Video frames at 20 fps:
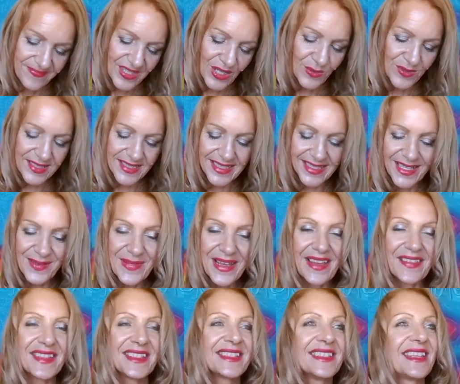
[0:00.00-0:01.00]
I was thinking
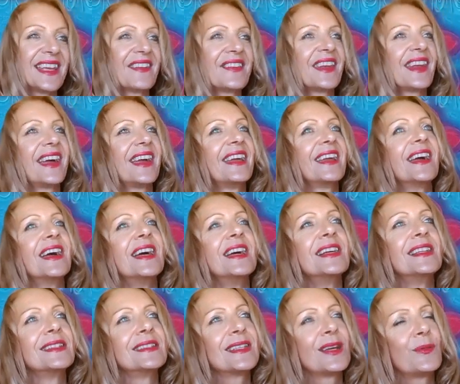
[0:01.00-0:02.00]
about this the other day.
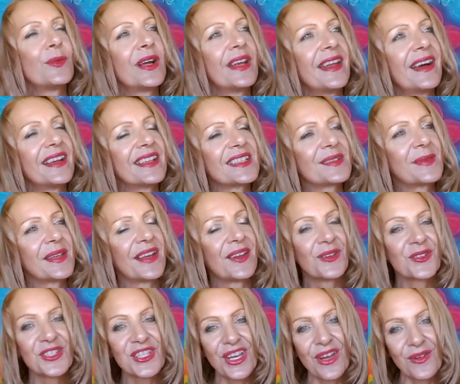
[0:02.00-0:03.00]
Someone asked me, and
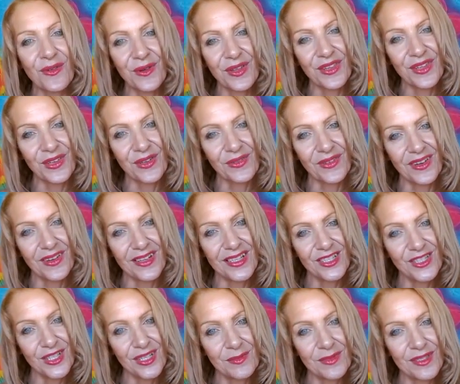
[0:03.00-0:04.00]
I'll share it with you, right,
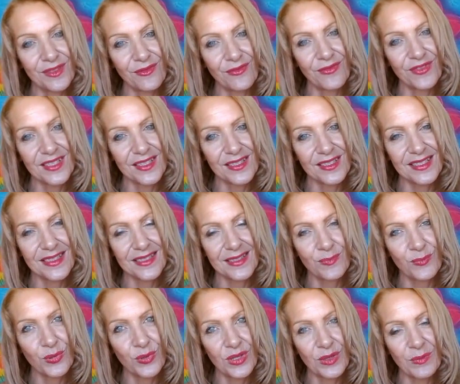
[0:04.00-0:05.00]
in terms of
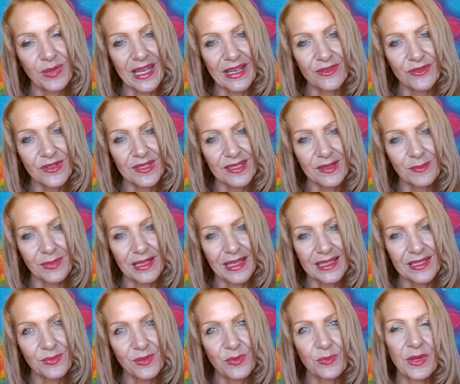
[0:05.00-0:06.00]
putting boundaries in
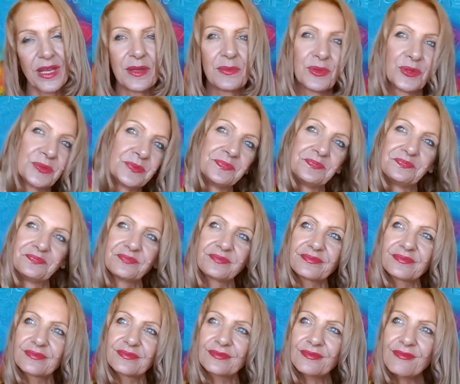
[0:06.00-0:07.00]
place with people.
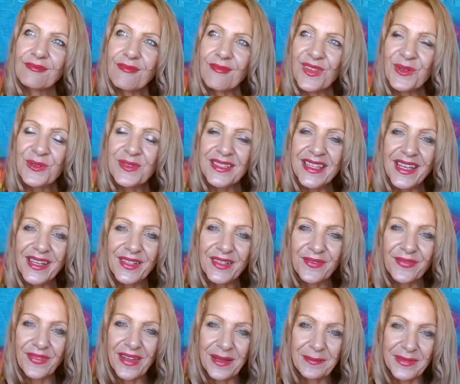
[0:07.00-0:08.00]
I was at
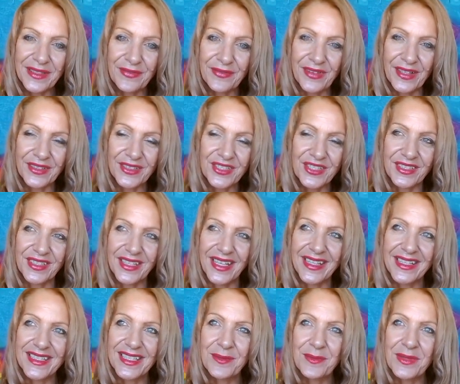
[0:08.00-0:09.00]
a family function,
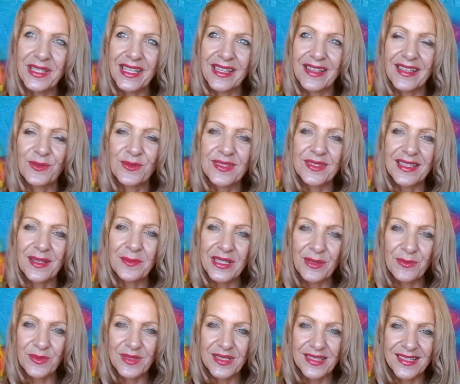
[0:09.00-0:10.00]
and somebody
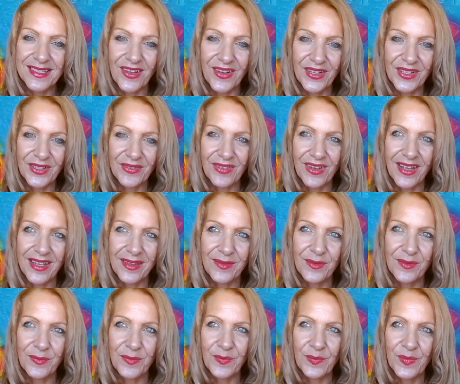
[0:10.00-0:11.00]
somebody was kind of like
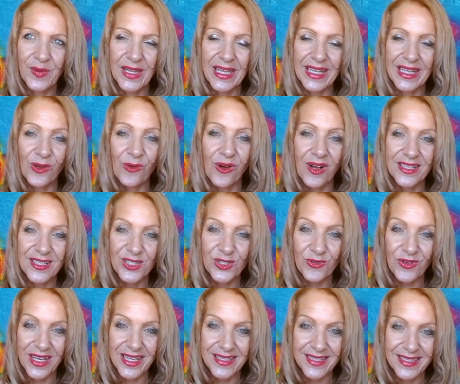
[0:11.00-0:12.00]
getting quite
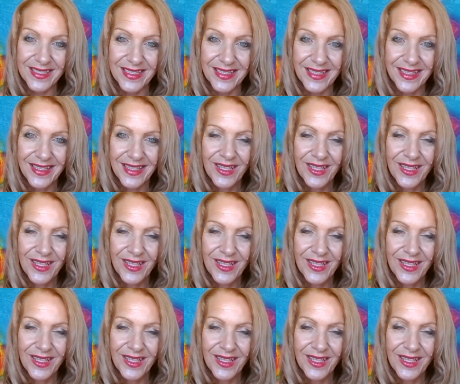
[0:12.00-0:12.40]
stressed